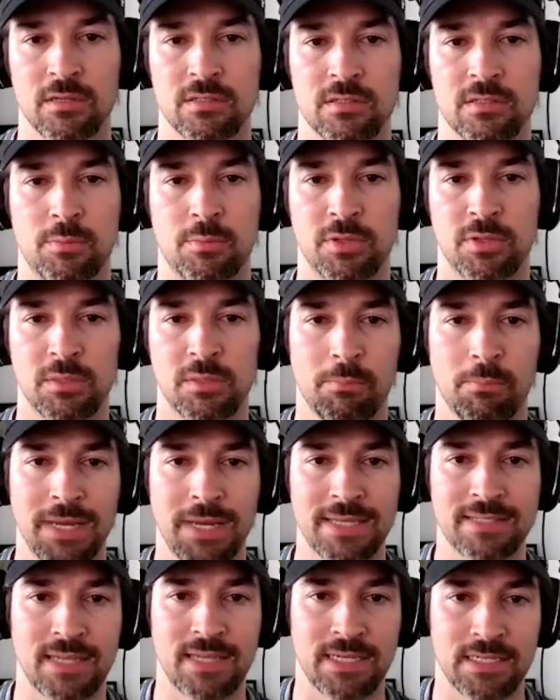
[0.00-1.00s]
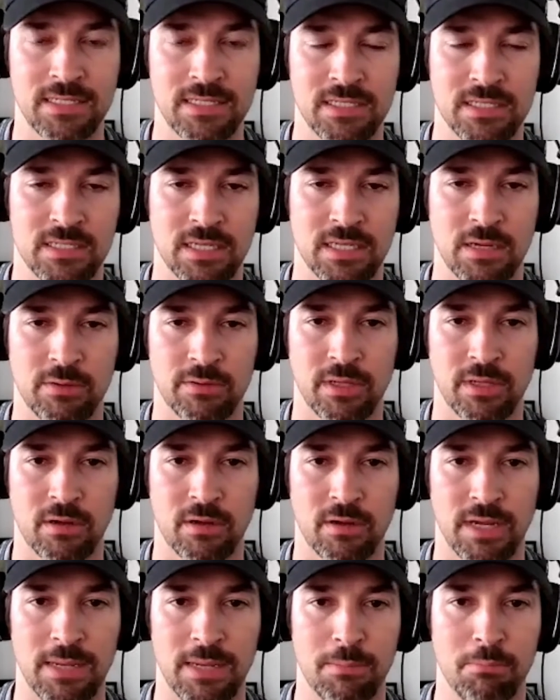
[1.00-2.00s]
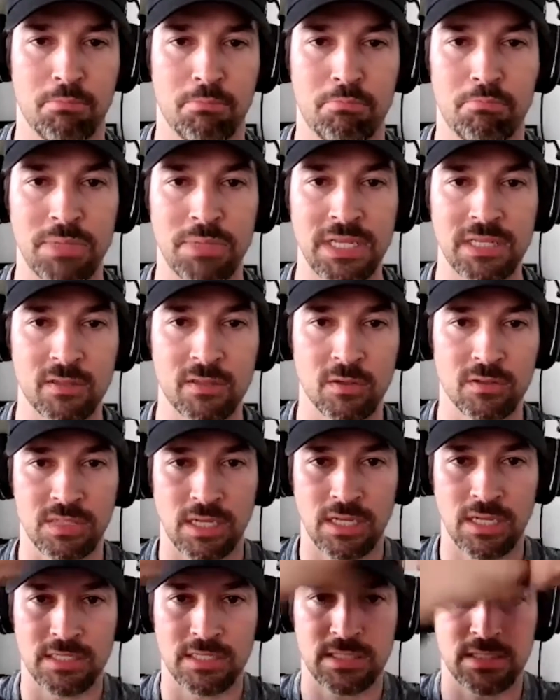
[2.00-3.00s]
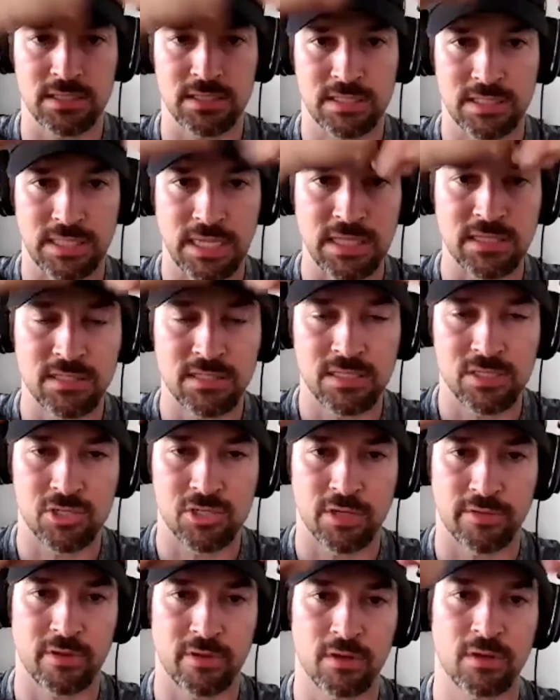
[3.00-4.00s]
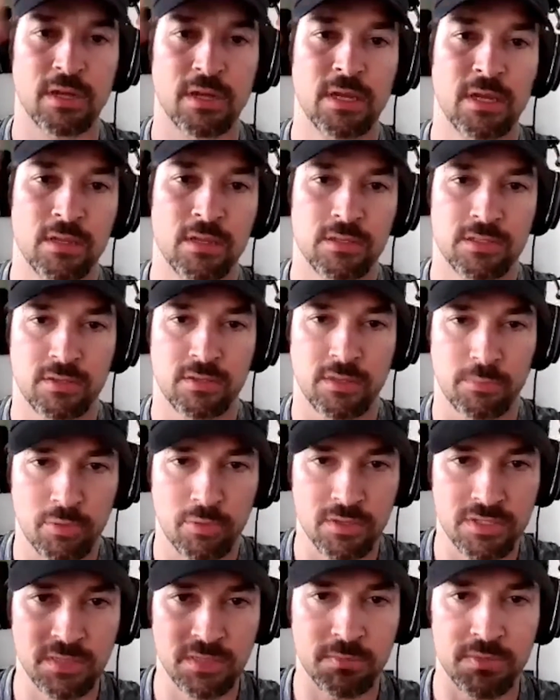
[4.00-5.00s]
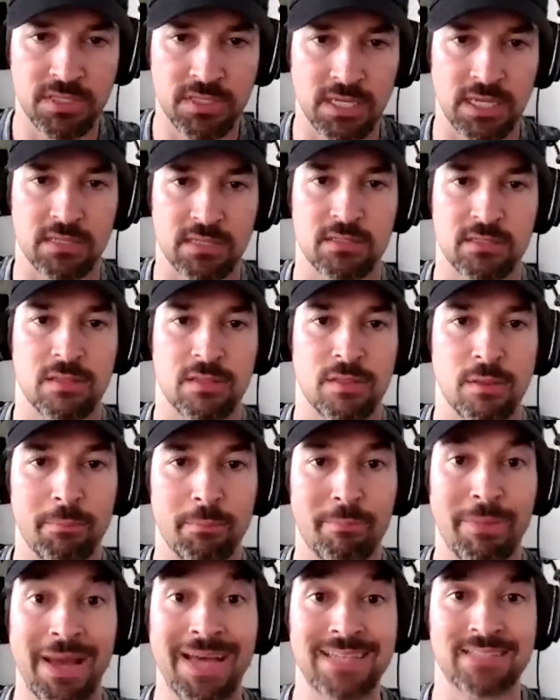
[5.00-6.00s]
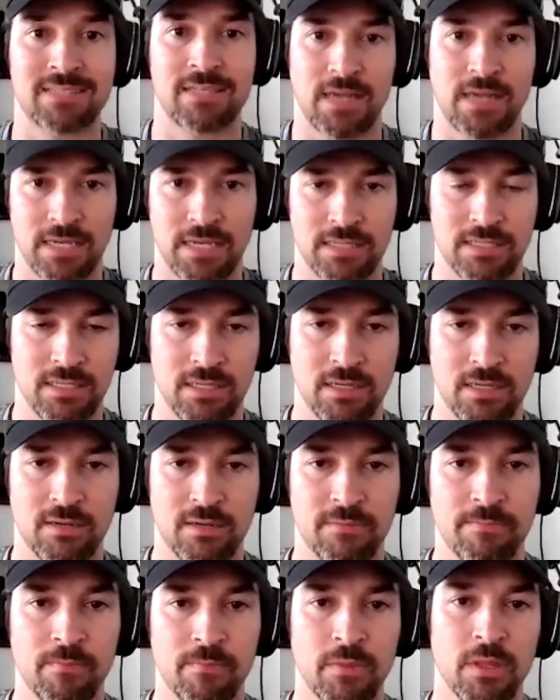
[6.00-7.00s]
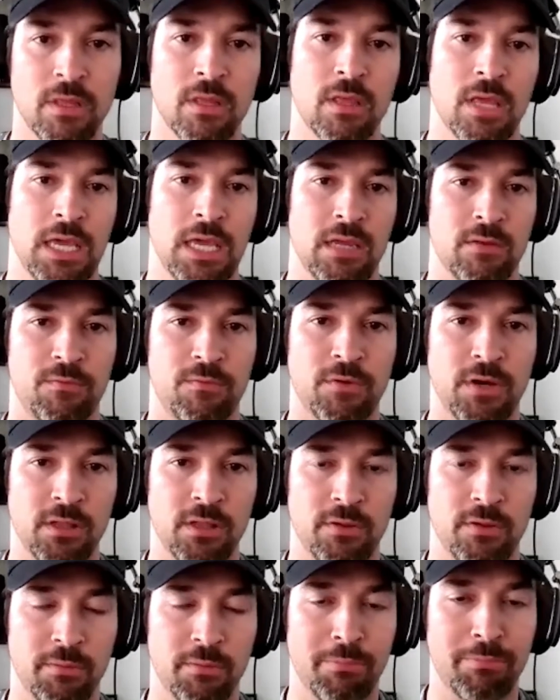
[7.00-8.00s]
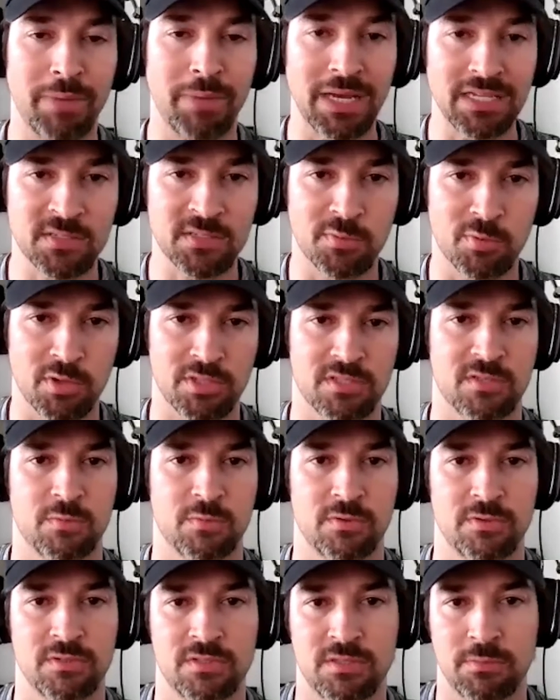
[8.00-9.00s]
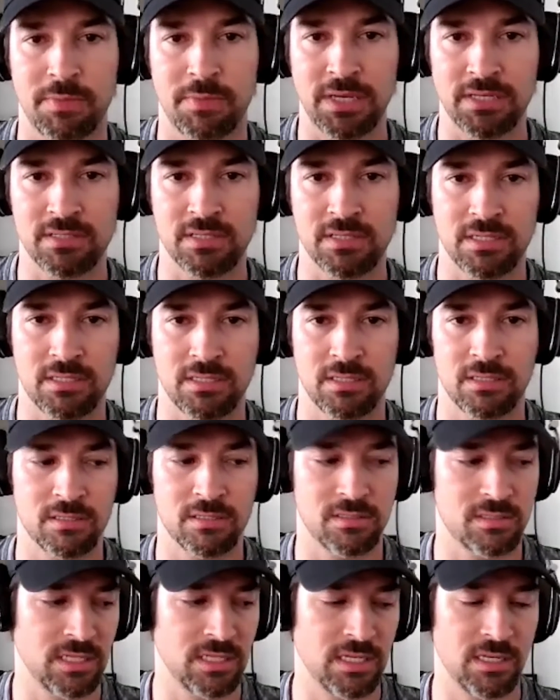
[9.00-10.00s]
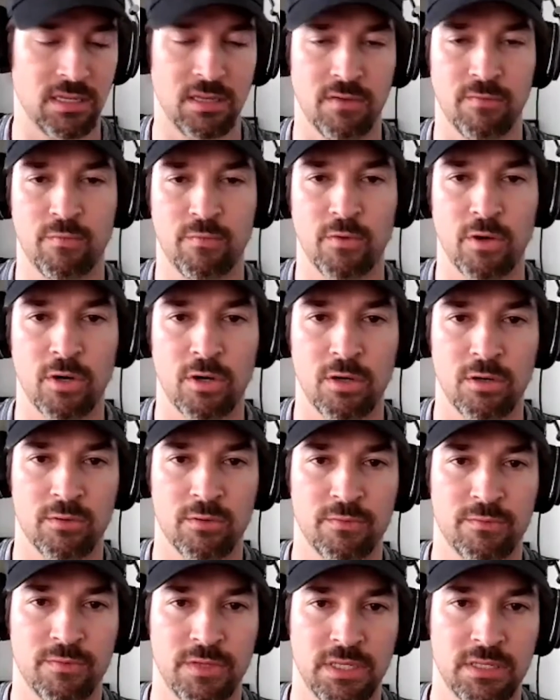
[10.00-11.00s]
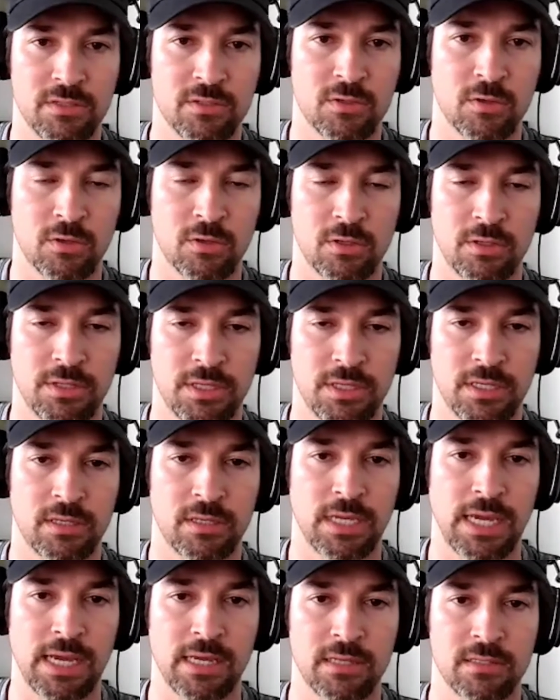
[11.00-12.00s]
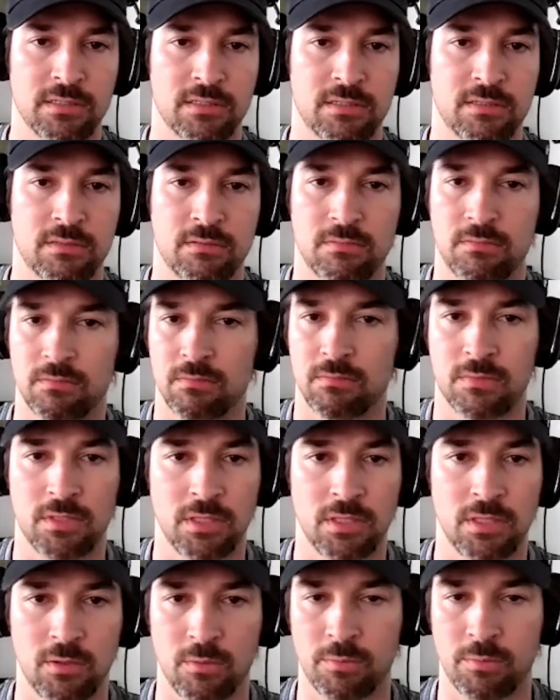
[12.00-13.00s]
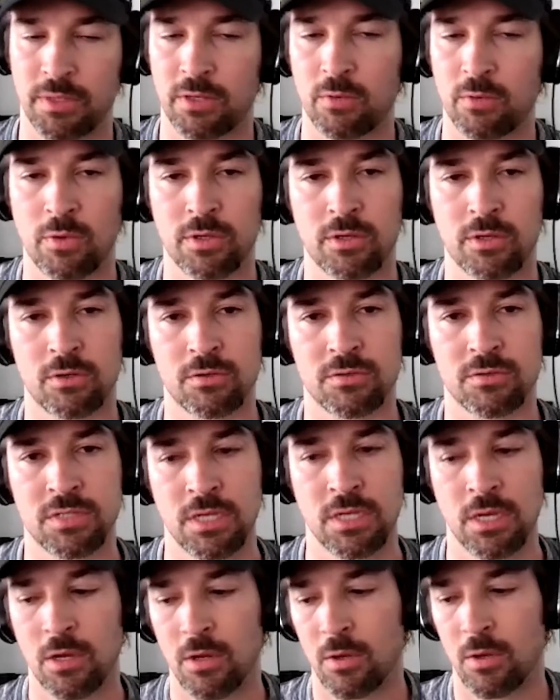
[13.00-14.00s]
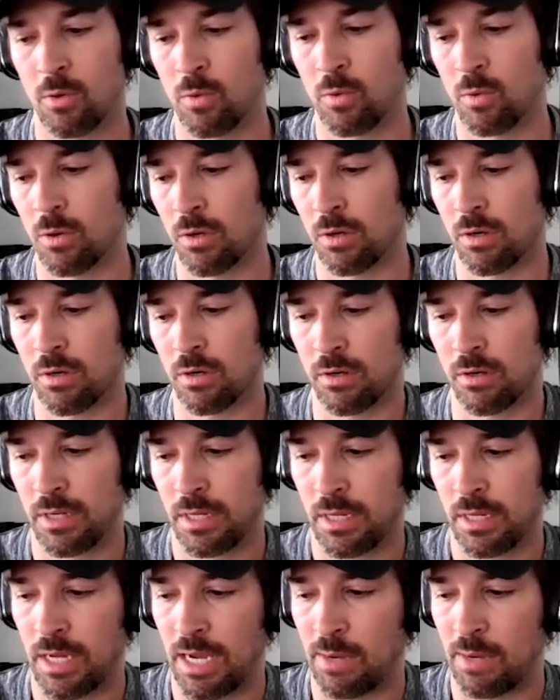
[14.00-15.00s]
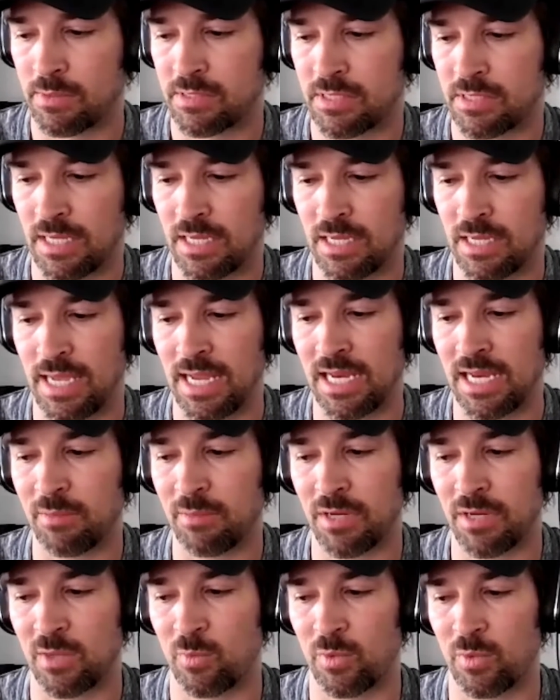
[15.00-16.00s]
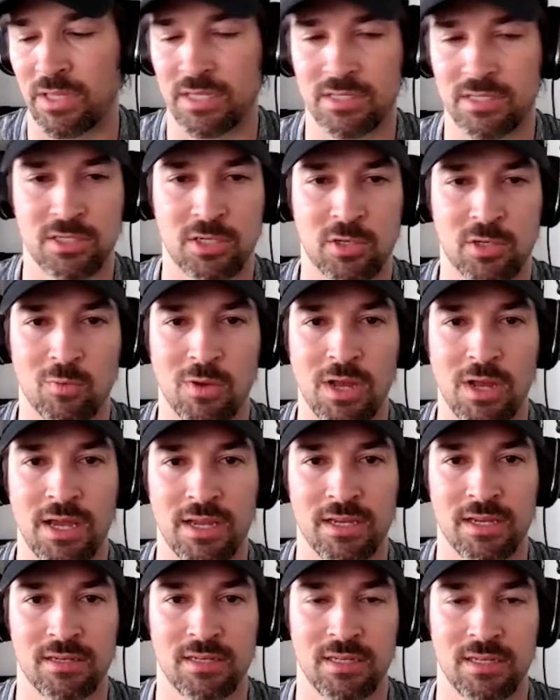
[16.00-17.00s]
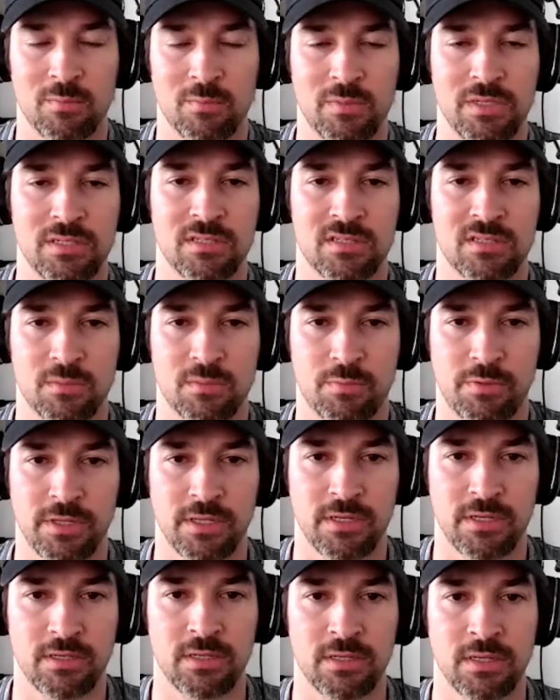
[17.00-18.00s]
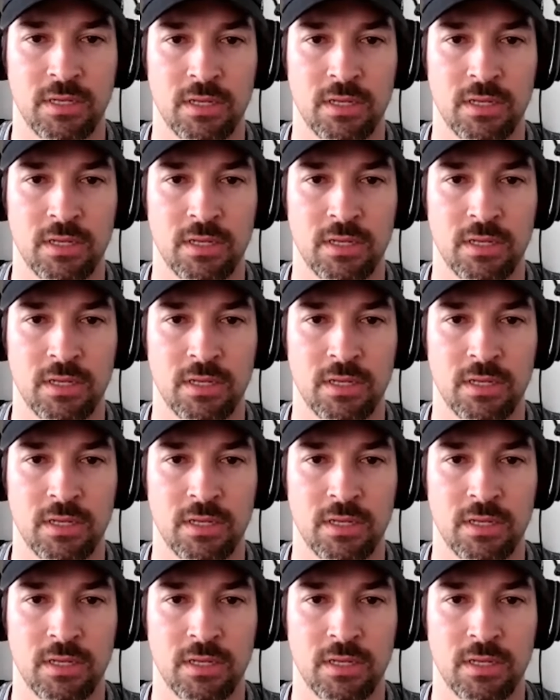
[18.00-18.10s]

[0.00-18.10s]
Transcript: to put the best ideas out there and beat those ideas against each other so it precipitates the best idea, and follow the best principles, the best ideas, and evolve internally as, you know, Bitcoiners, or I would say anybody willing to grind and be disciplined